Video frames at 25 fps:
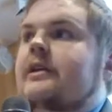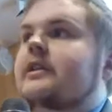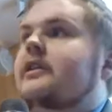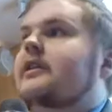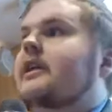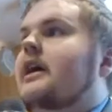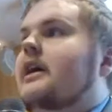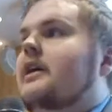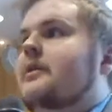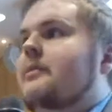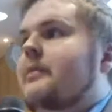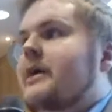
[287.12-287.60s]
the
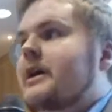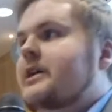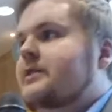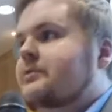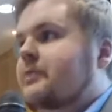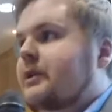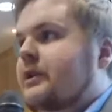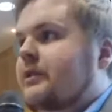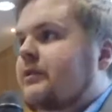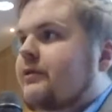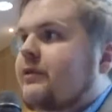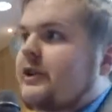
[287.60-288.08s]
database
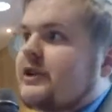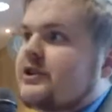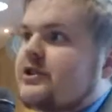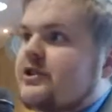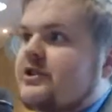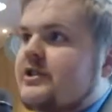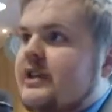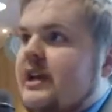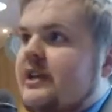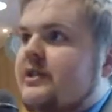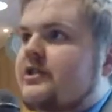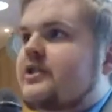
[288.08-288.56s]
with
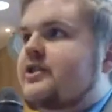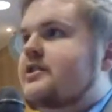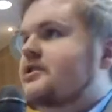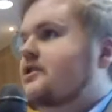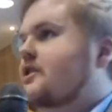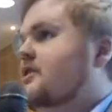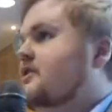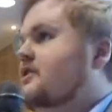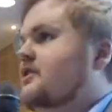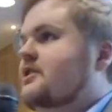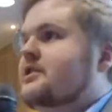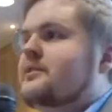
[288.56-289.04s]
fictitious entries
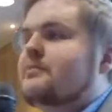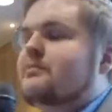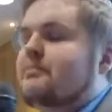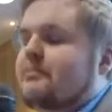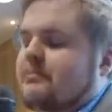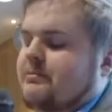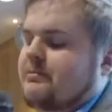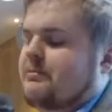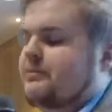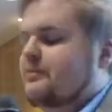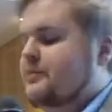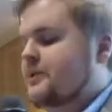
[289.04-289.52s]
such as
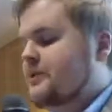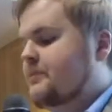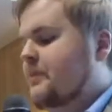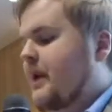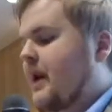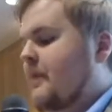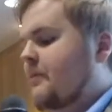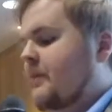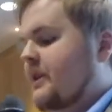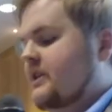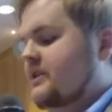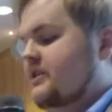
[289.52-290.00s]

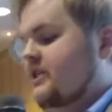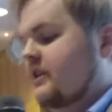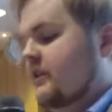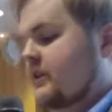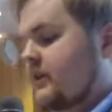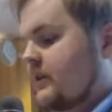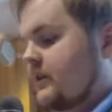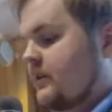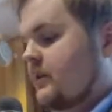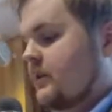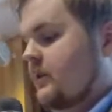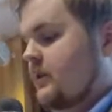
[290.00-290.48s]
spam,
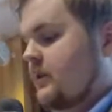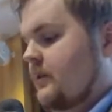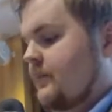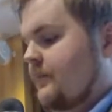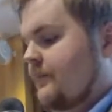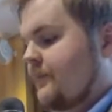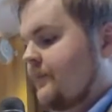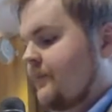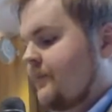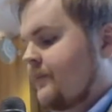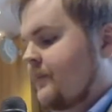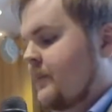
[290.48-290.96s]
basically.
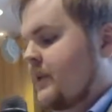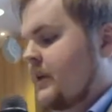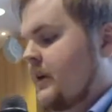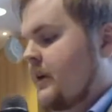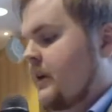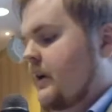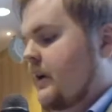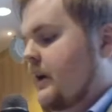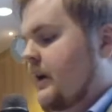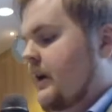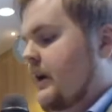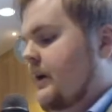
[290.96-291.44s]

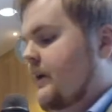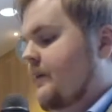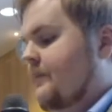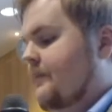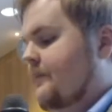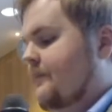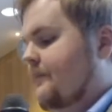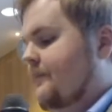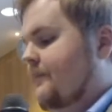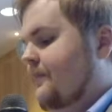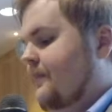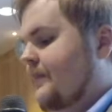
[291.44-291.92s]
And
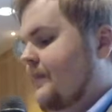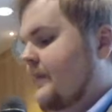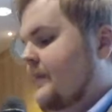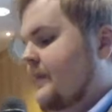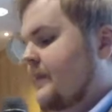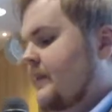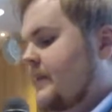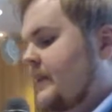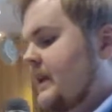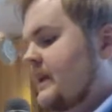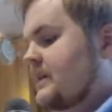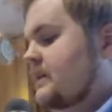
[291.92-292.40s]

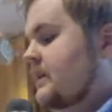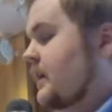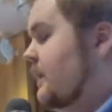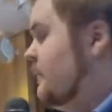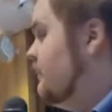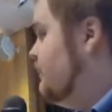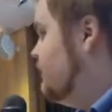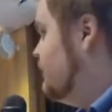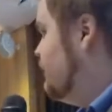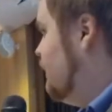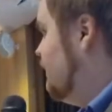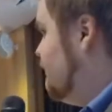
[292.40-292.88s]
that's kind
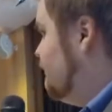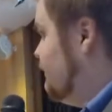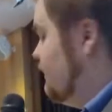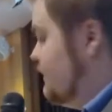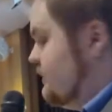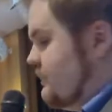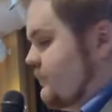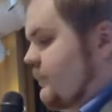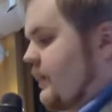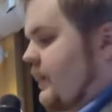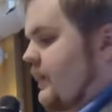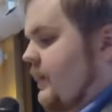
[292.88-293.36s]
of a tough
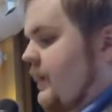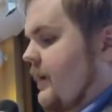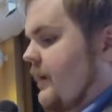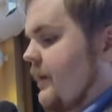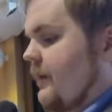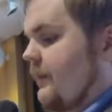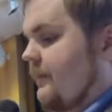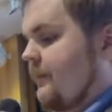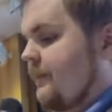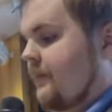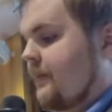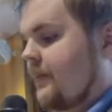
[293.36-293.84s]
list right
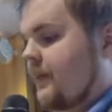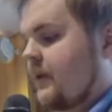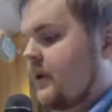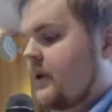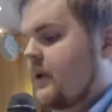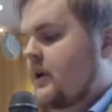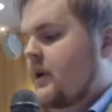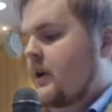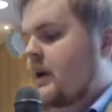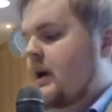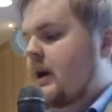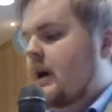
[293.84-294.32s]
there.
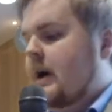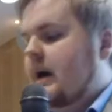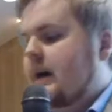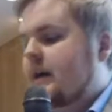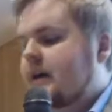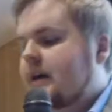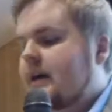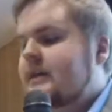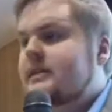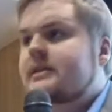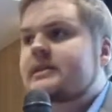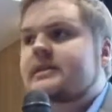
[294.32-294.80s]

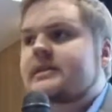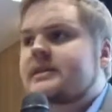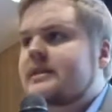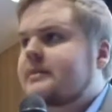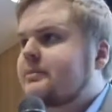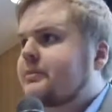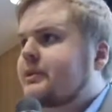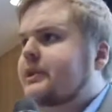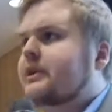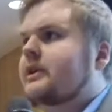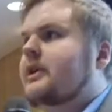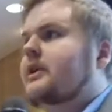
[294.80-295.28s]
And that's
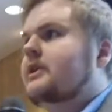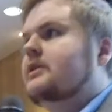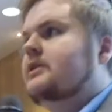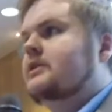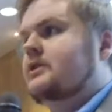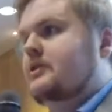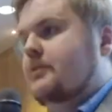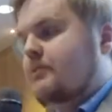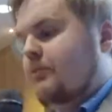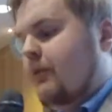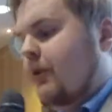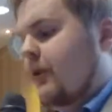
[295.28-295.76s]
simply not
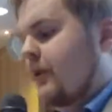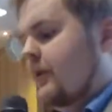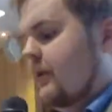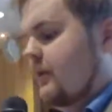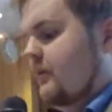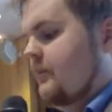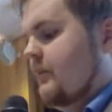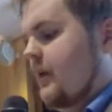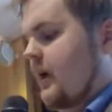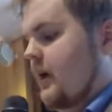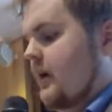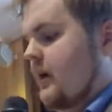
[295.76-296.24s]

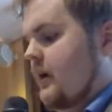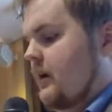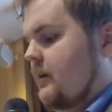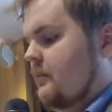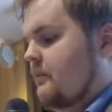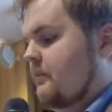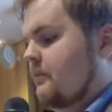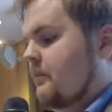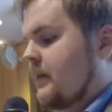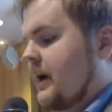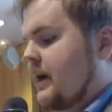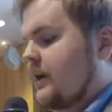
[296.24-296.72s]
supported by
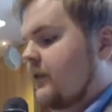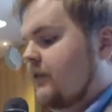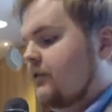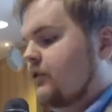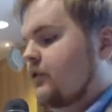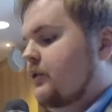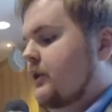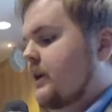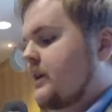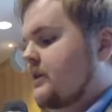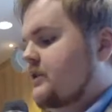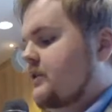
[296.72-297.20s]
many of
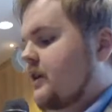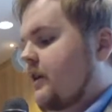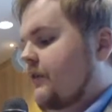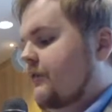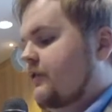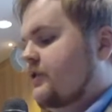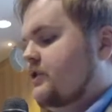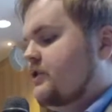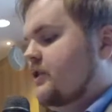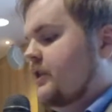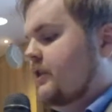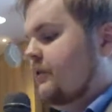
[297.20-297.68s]
today's
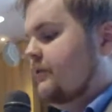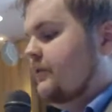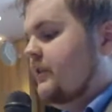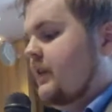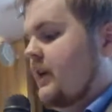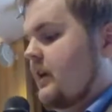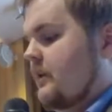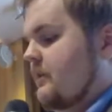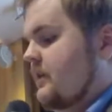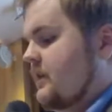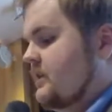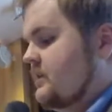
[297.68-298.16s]
off-the-shelf
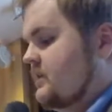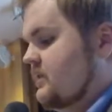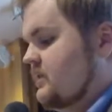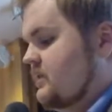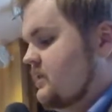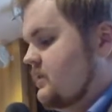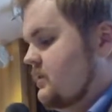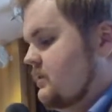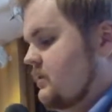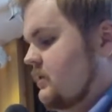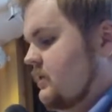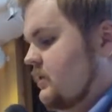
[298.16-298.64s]

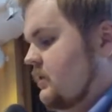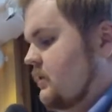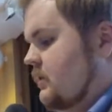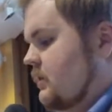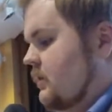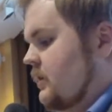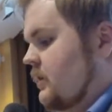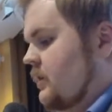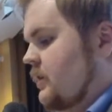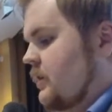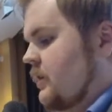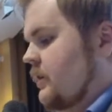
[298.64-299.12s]
databases.
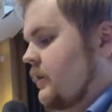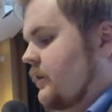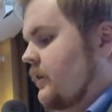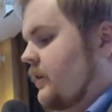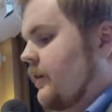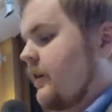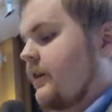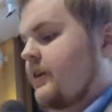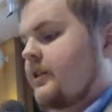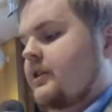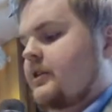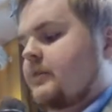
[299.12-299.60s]

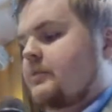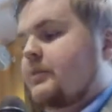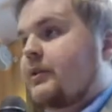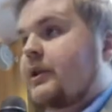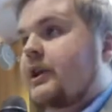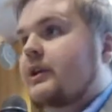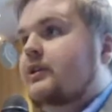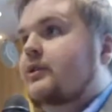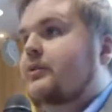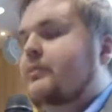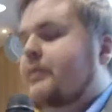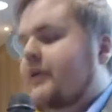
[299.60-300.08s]
Current
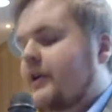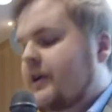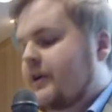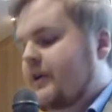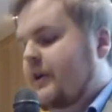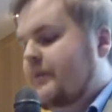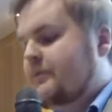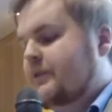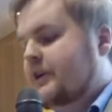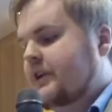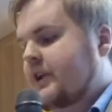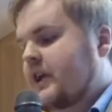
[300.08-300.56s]
peer-to-peer
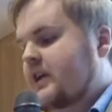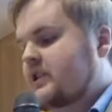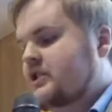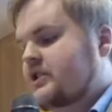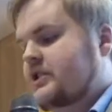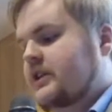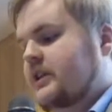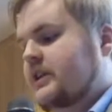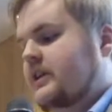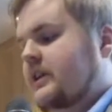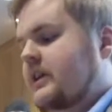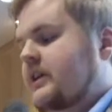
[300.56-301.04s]
replication
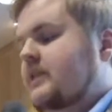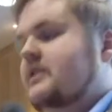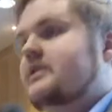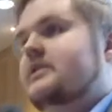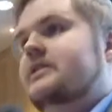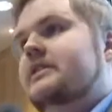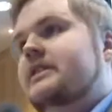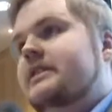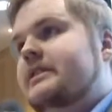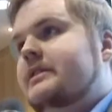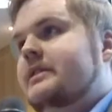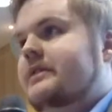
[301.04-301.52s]

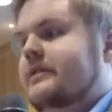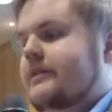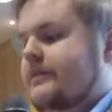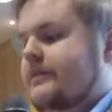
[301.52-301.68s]
techniques is